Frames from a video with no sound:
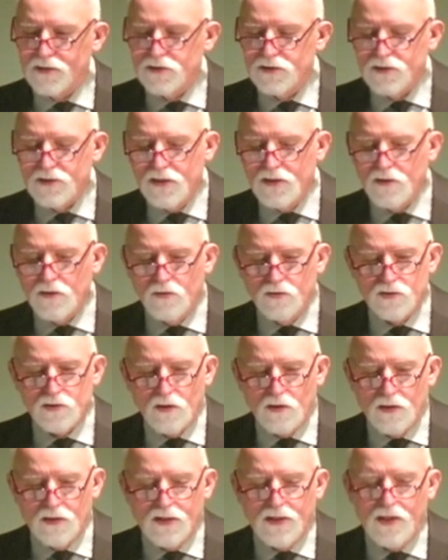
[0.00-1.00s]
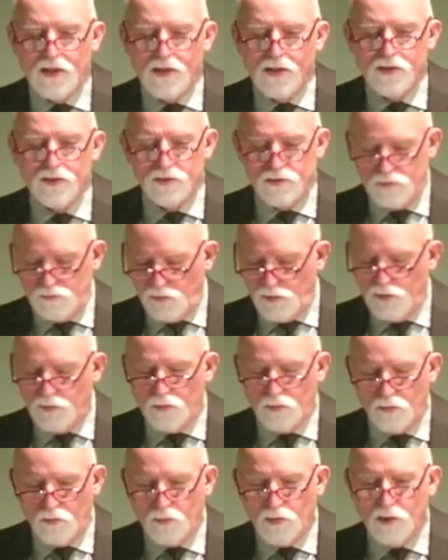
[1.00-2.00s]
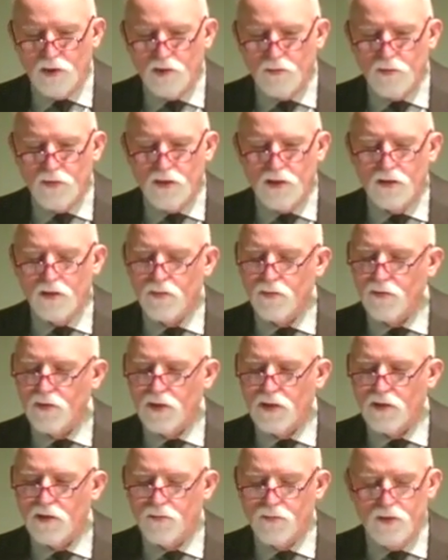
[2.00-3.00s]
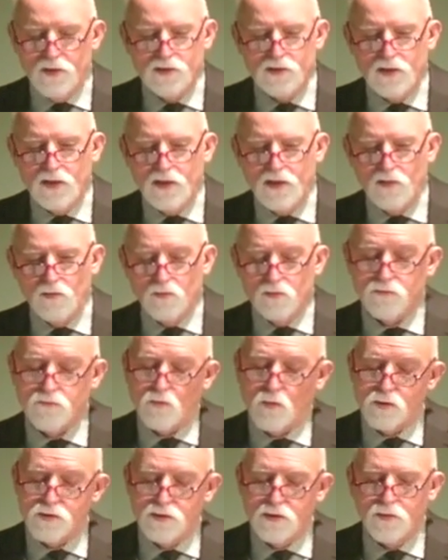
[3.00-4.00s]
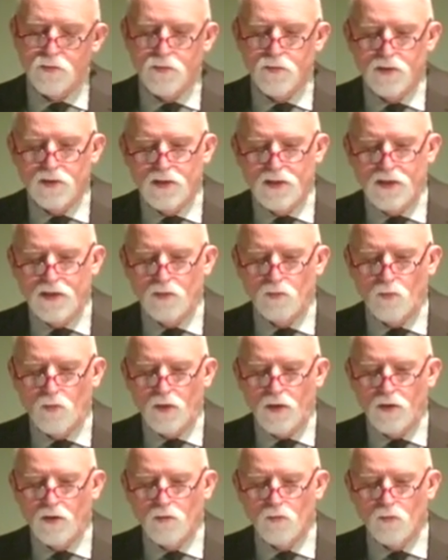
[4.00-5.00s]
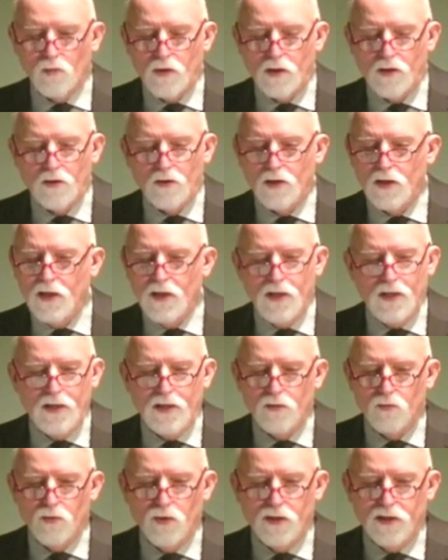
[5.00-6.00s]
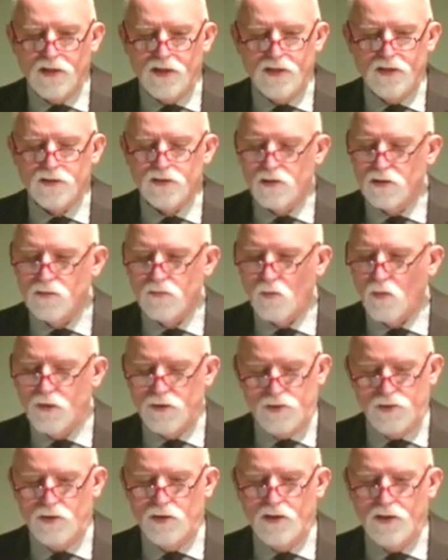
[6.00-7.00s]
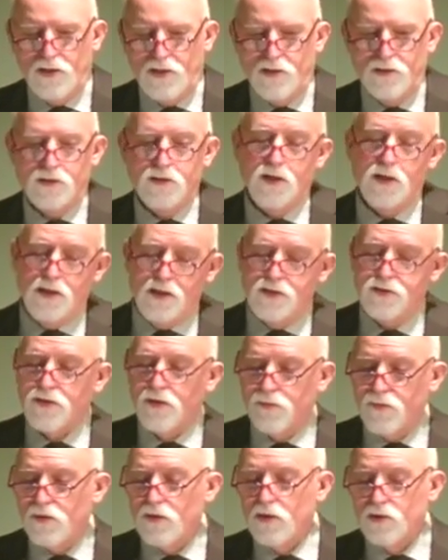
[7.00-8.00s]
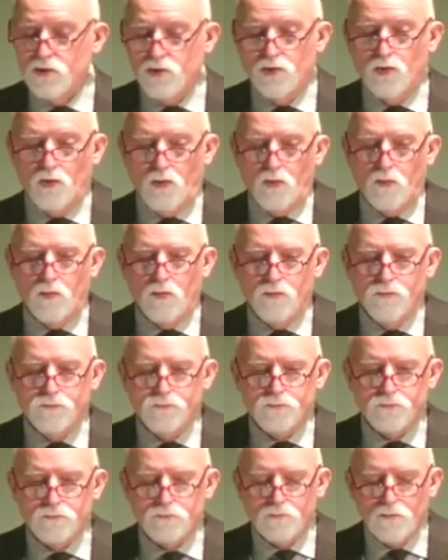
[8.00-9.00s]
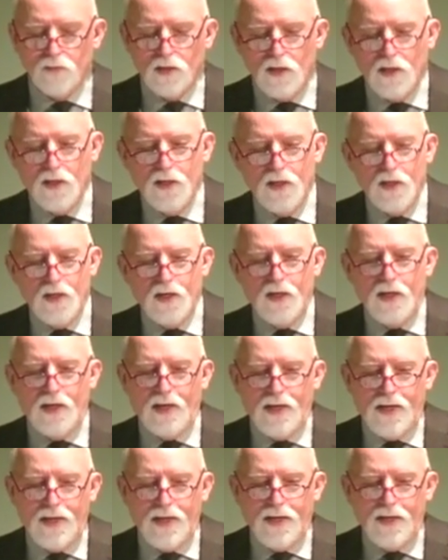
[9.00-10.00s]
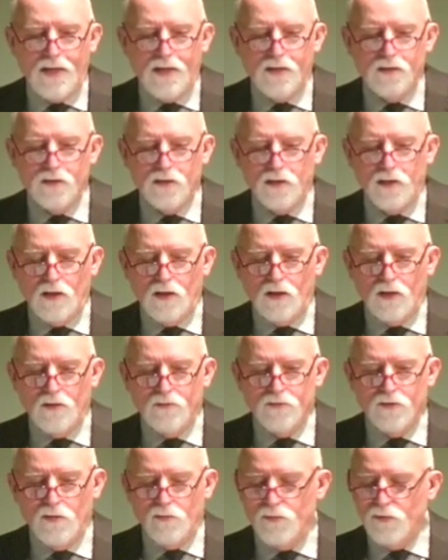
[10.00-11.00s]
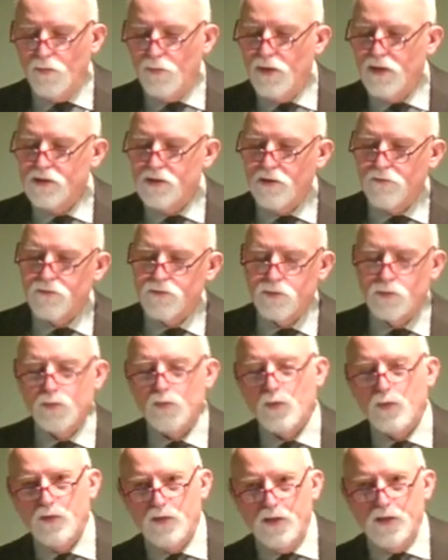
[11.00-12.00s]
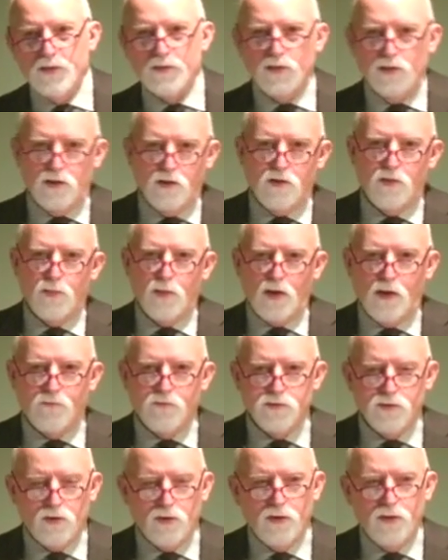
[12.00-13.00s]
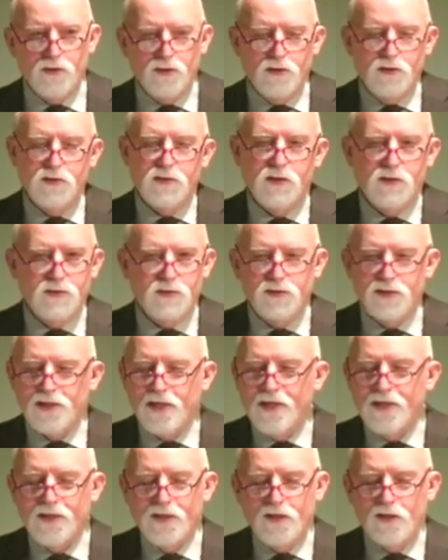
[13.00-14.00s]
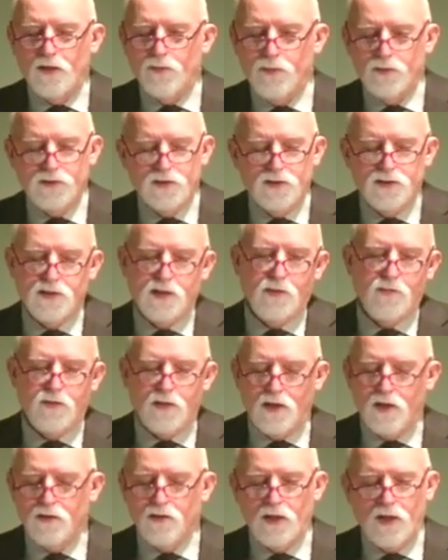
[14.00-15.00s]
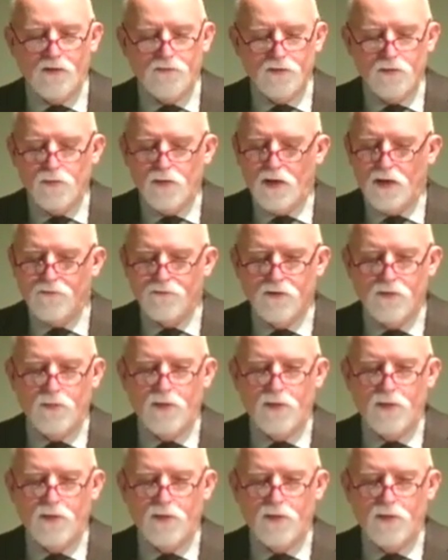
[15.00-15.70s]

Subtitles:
I see those on occasion. People will bring them in, but it's fortunately getting rare and rare. It really isn't what you need. You need something that's durable. And the big difference between this and the other power of attorney, setting it up is the same thing. You have to have